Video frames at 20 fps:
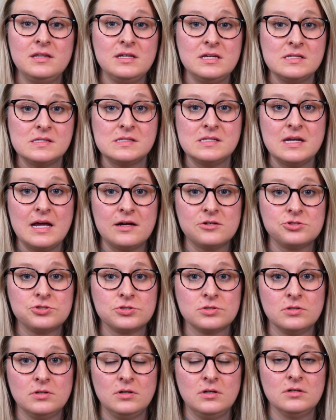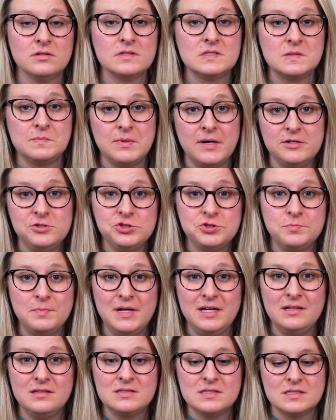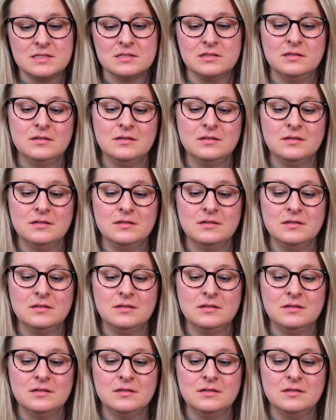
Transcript: these natural sponge mitts.